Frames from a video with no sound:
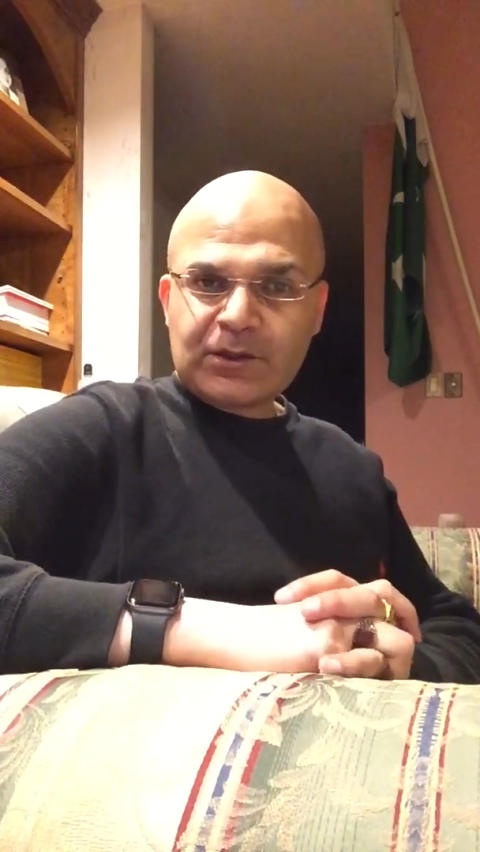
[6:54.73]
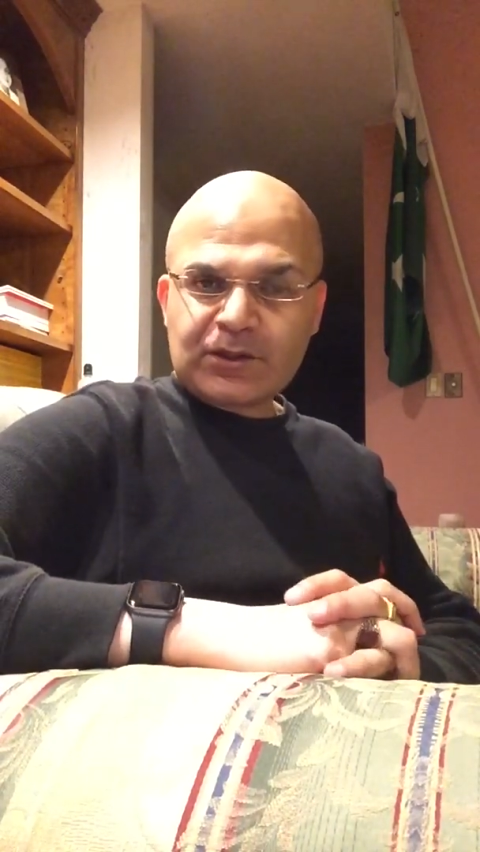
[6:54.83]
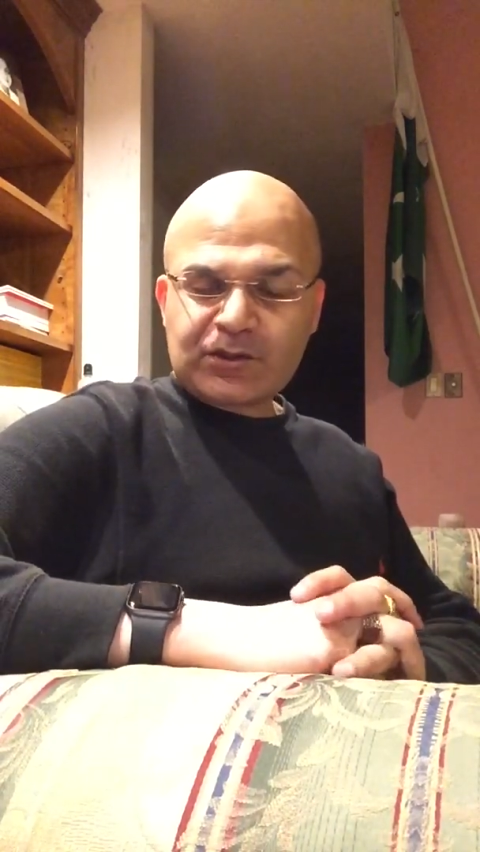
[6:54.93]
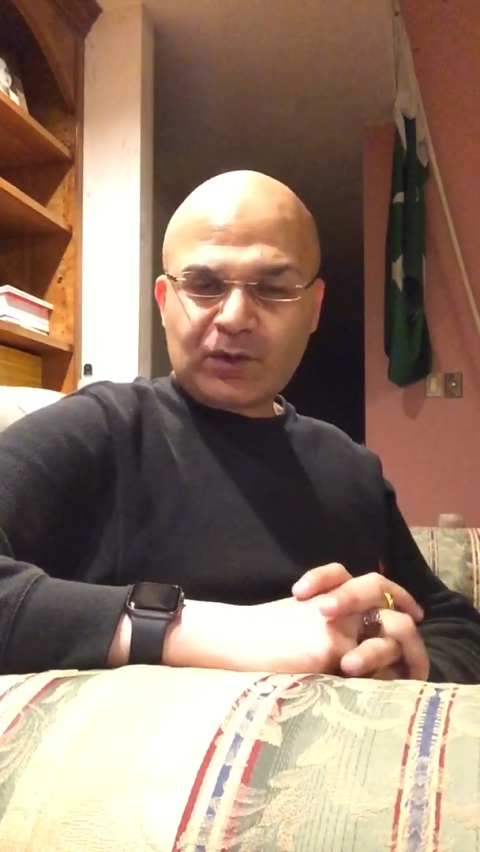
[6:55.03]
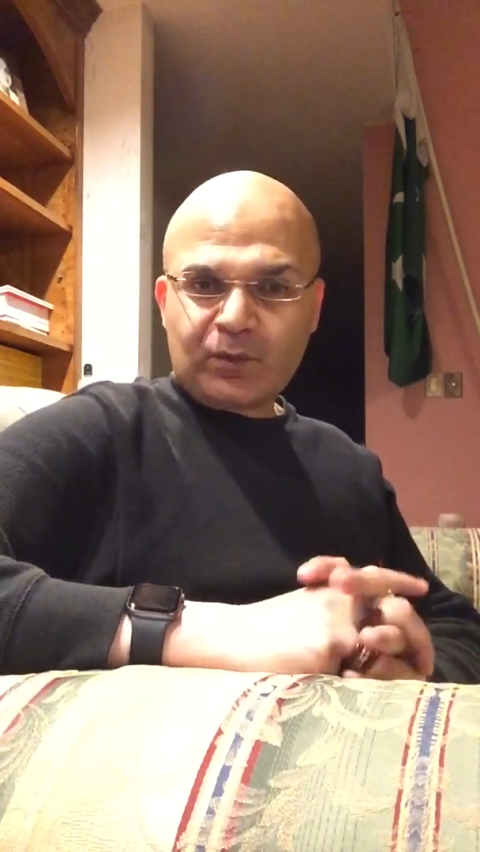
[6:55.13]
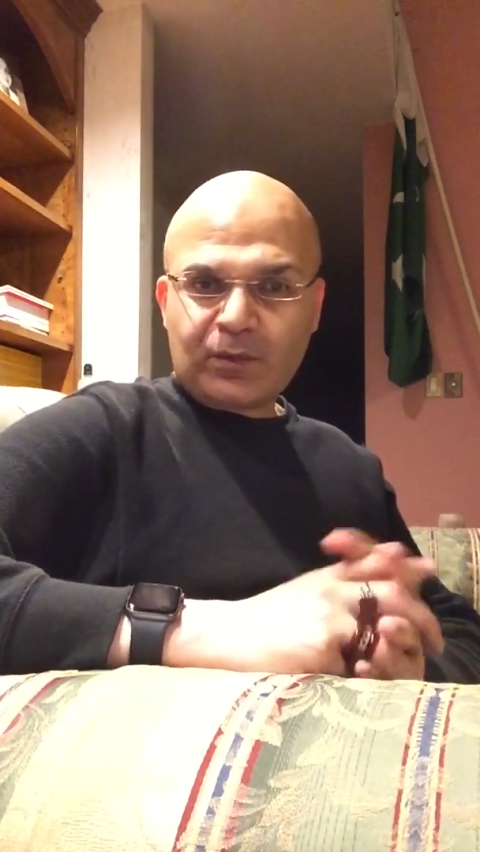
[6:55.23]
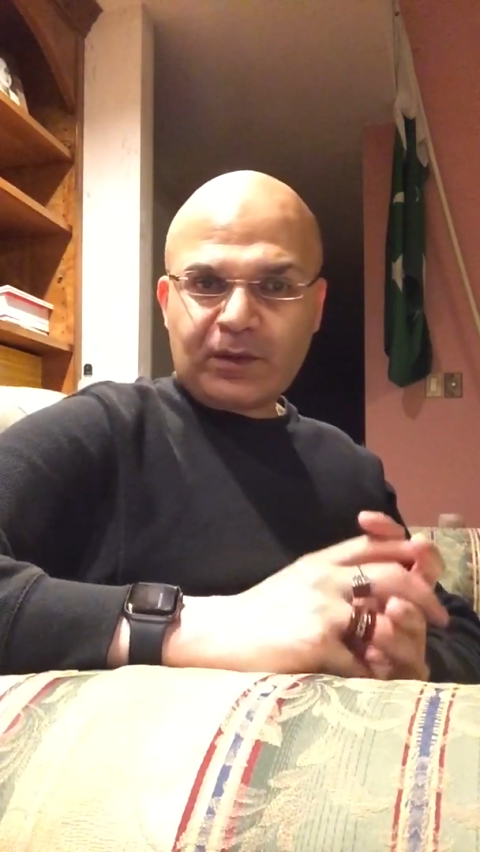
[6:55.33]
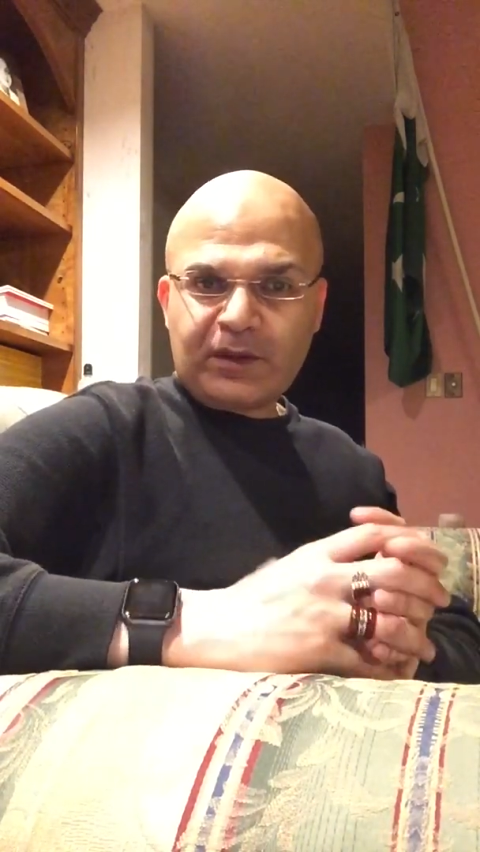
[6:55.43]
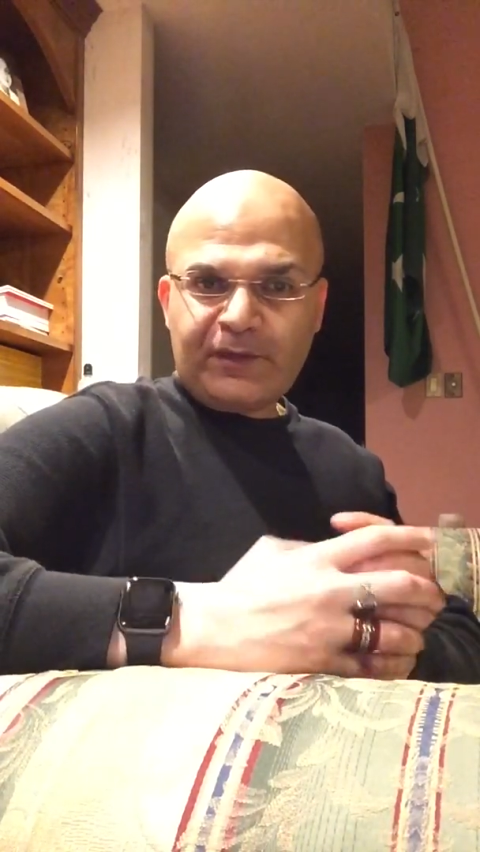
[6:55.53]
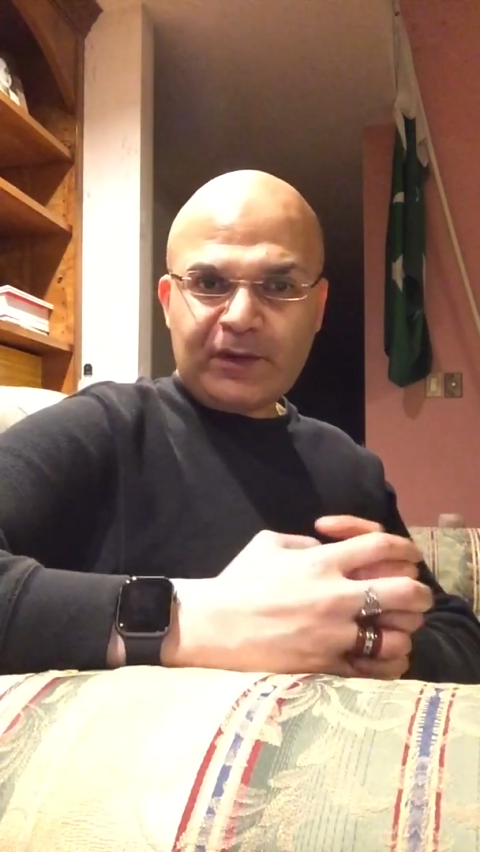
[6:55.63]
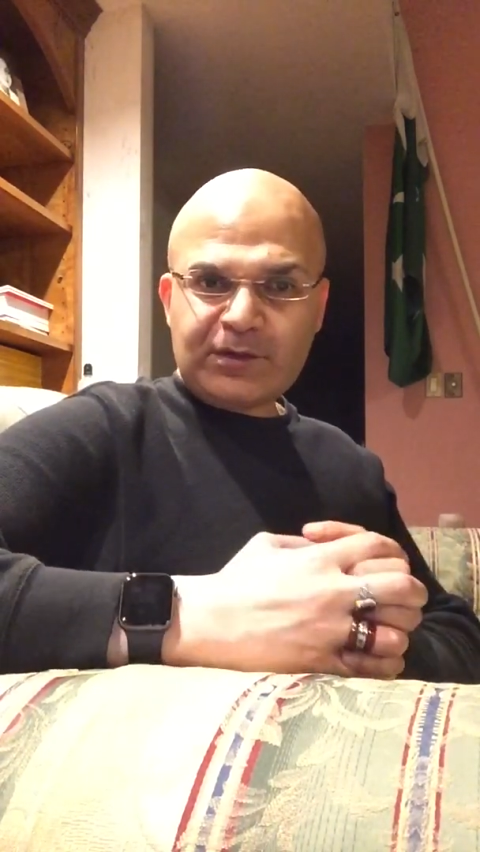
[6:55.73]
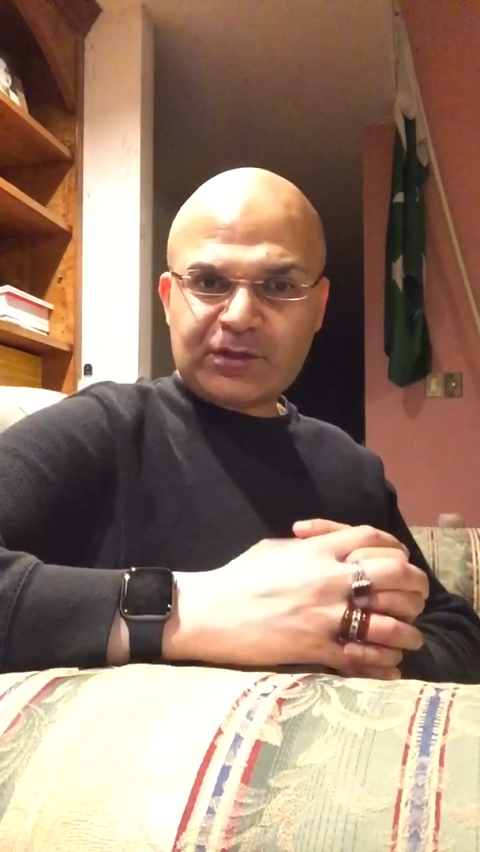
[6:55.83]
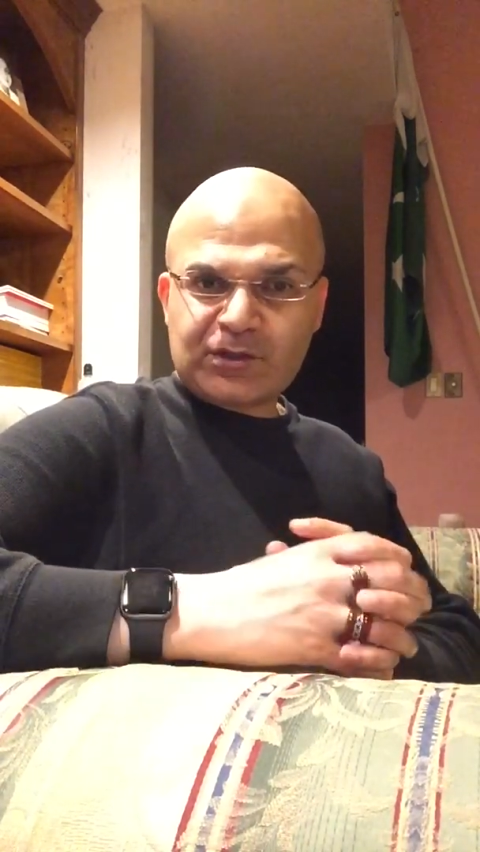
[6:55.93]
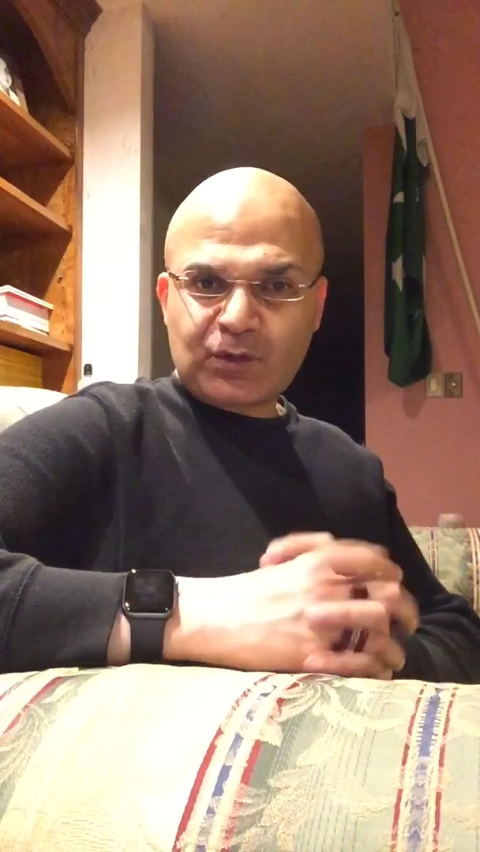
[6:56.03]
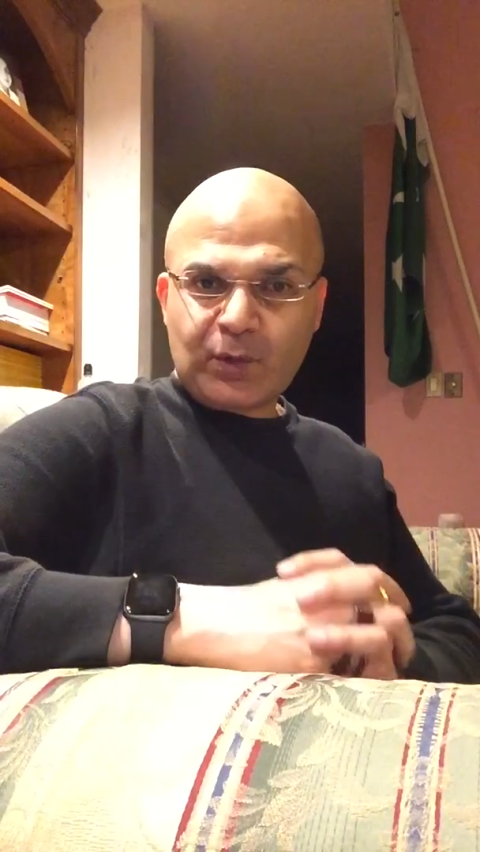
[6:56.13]
So the Fountain
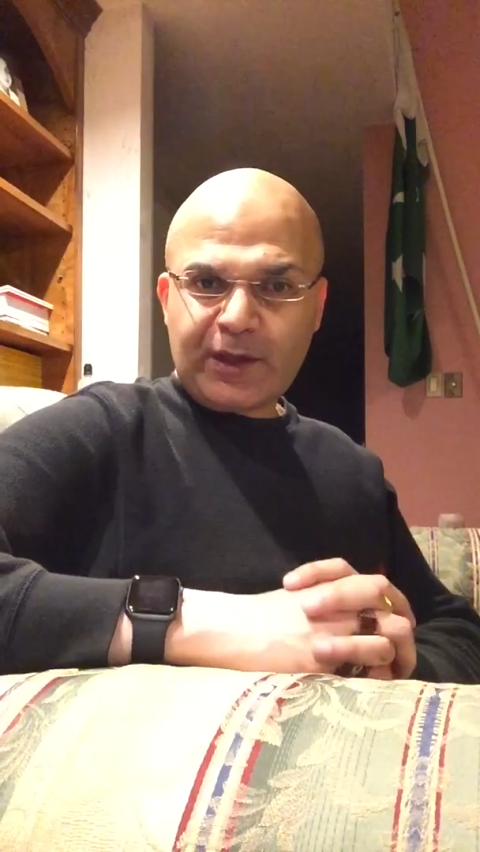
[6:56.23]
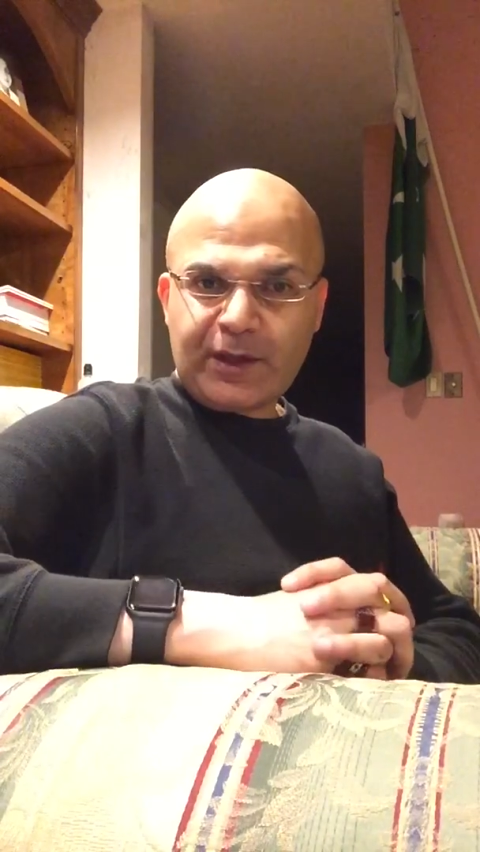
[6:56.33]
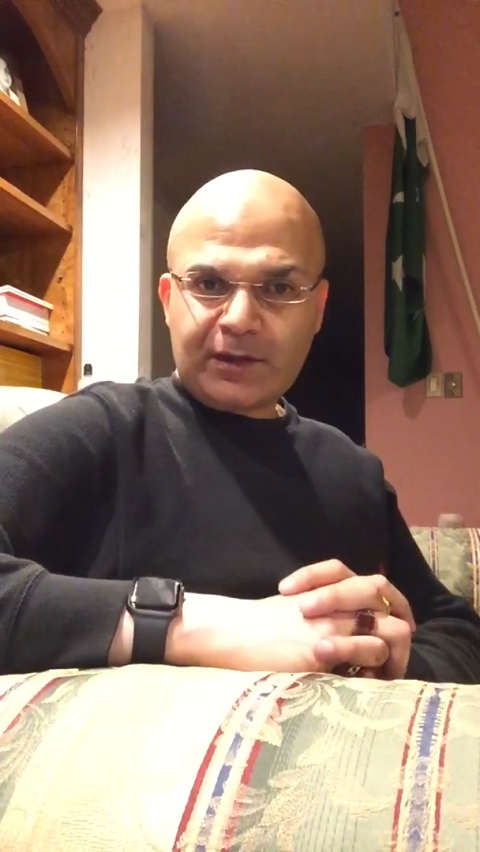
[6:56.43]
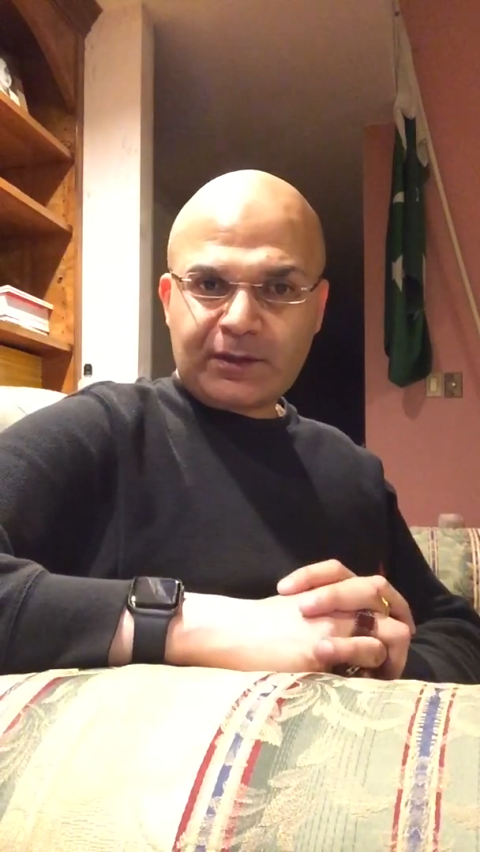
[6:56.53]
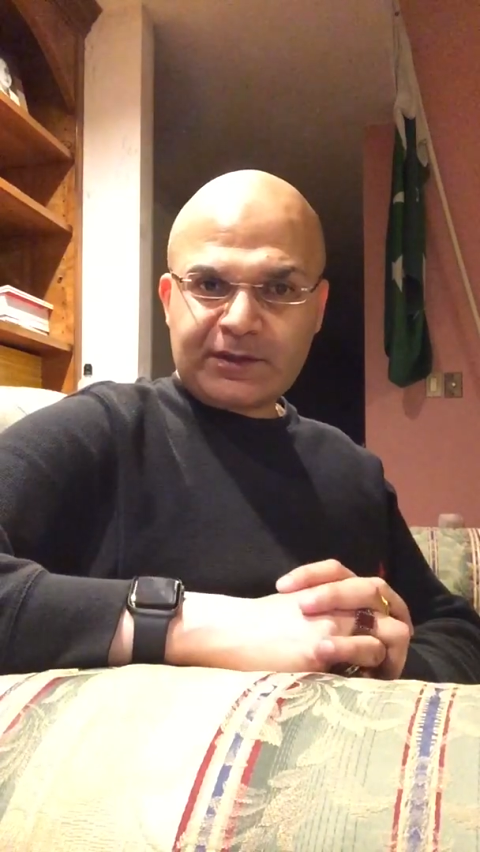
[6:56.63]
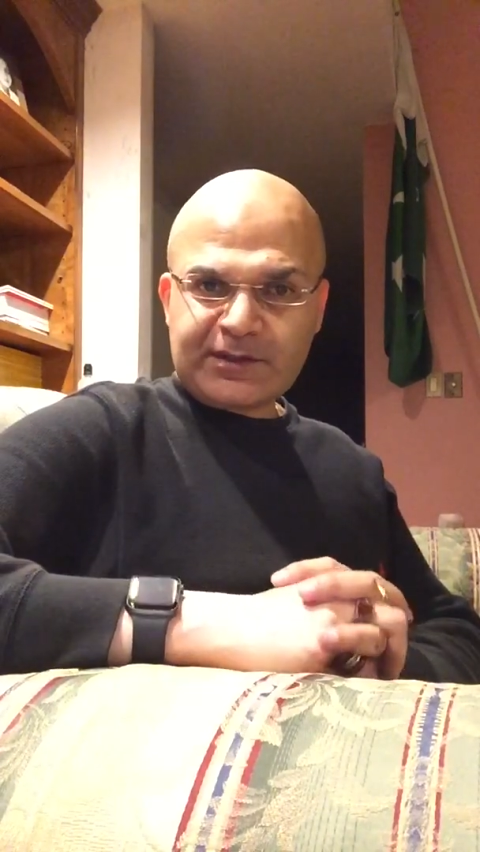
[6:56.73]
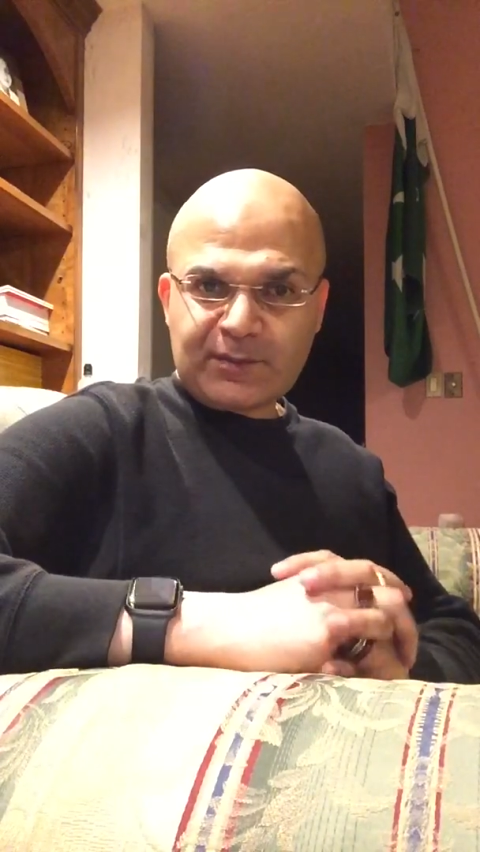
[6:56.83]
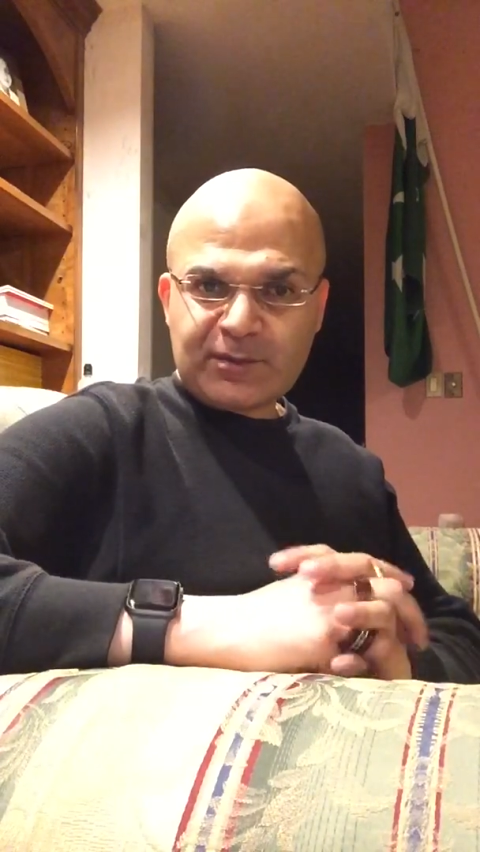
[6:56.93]
Square and Nizami